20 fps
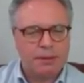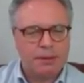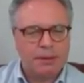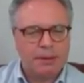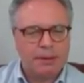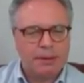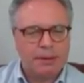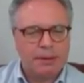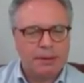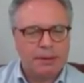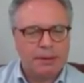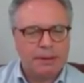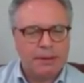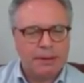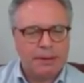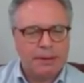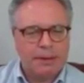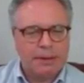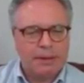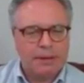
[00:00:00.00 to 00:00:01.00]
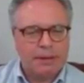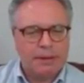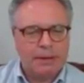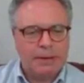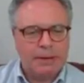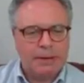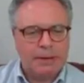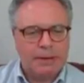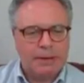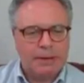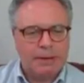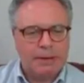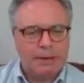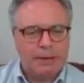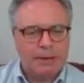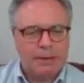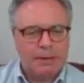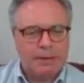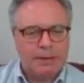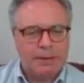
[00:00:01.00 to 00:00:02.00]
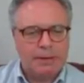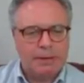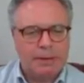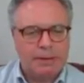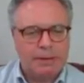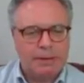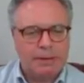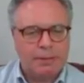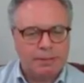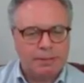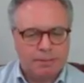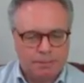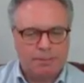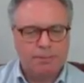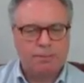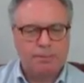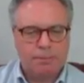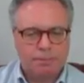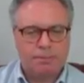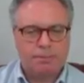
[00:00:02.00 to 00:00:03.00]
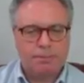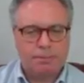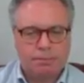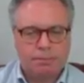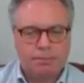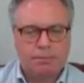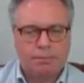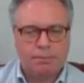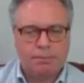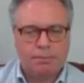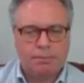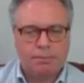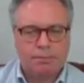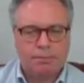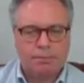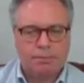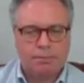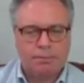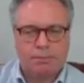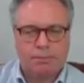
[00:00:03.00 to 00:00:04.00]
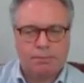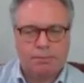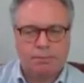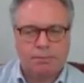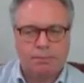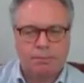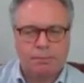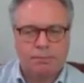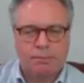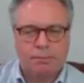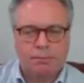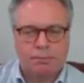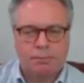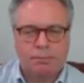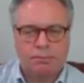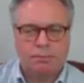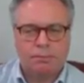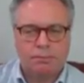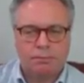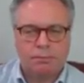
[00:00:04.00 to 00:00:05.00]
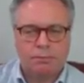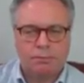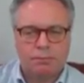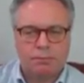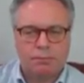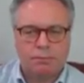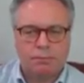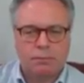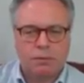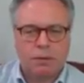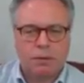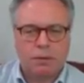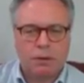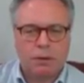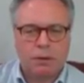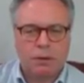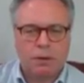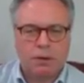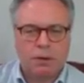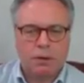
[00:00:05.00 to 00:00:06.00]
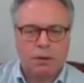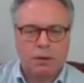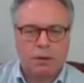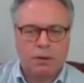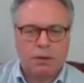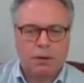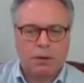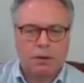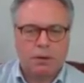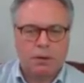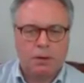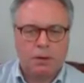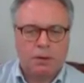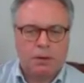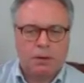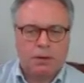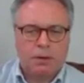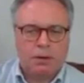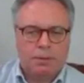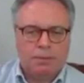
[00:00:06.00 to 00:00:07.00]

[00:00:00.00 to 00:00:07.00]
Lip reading: The person shown says nothing.